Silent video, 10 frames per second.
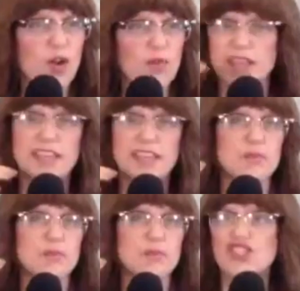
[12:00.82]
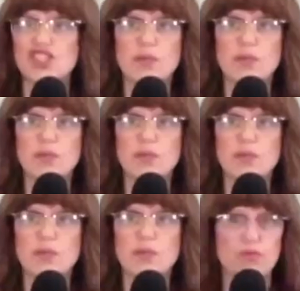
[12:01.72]
Like he can be jumping through the
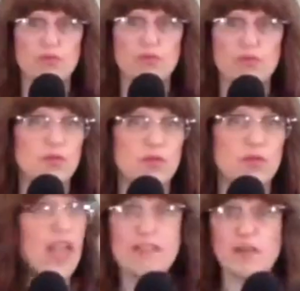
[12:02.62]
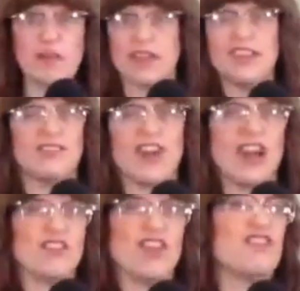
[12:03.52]
roof, and you, you gave him the five
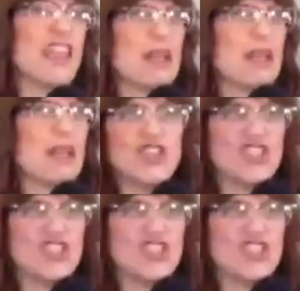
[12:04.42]
love languages, and